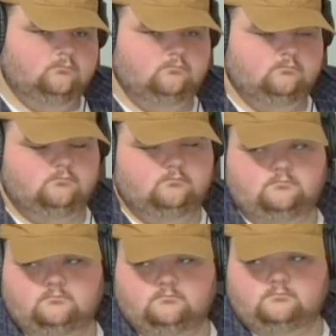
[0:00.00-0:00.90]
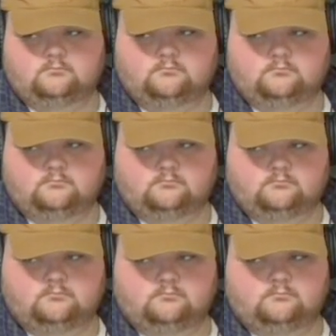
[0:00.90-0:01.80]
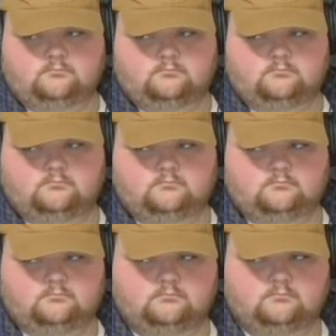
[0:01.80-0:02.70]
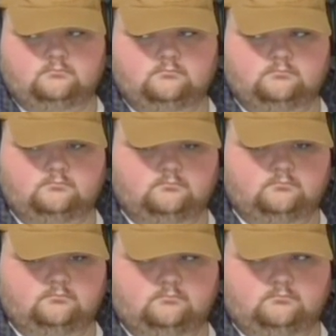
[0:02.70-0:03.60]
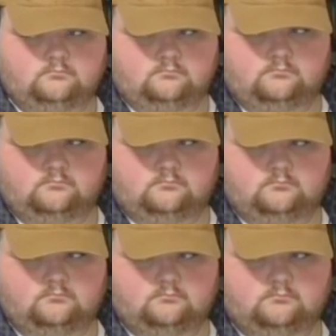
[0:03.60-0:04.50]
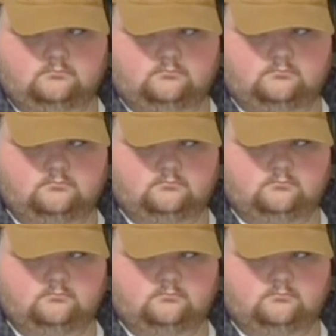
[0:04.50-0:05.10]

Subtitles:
(silent)